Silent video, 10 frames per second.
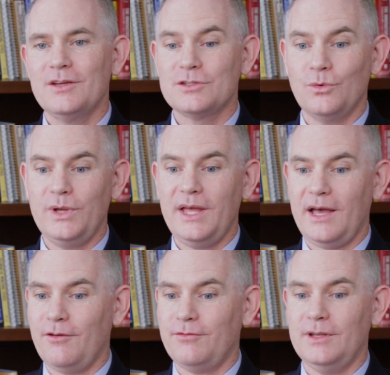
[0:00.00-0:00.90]
So we
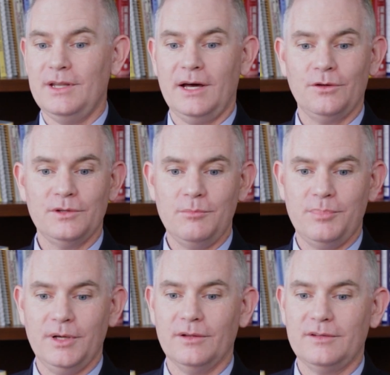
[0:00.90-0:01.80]
have not only
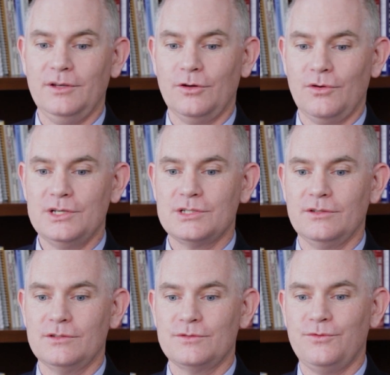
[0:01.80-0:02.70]
built
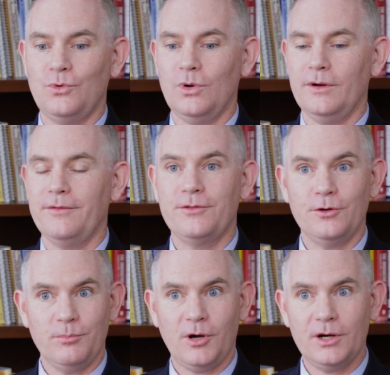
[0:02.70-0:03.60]
integrations for
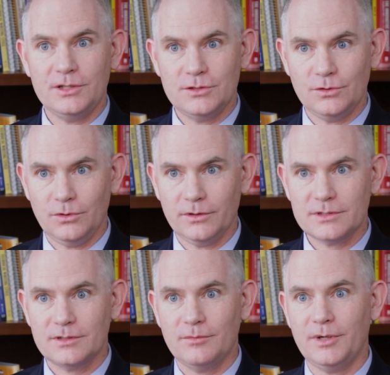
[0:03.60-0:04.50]
third-party
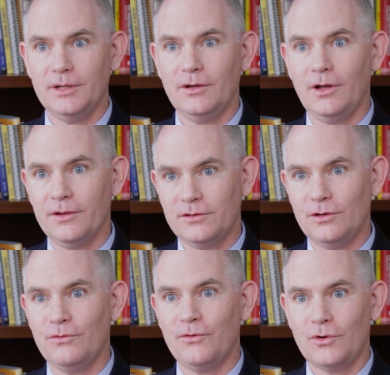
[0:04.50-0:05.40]
tools, but
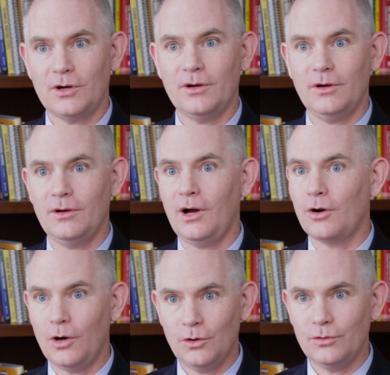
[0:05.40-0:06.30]
also for
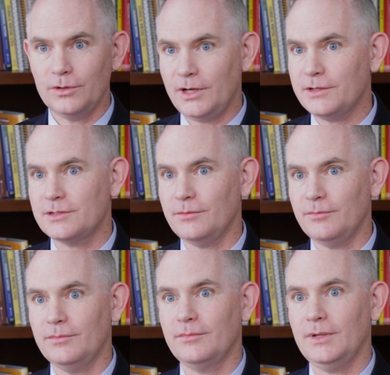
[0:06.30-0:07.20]
our own
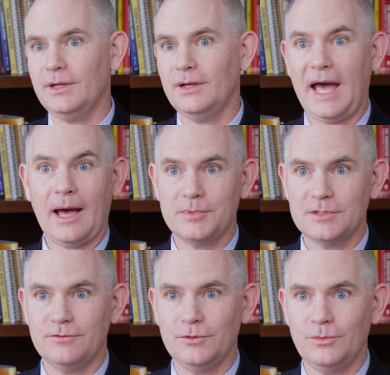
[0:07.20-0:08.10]
custom apps,
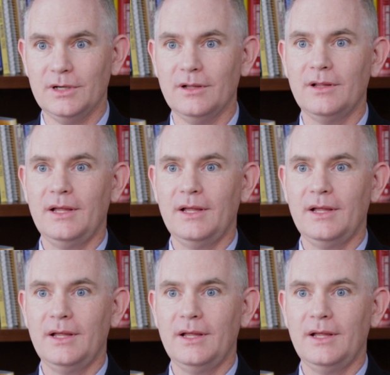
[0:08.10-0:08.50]
if you will.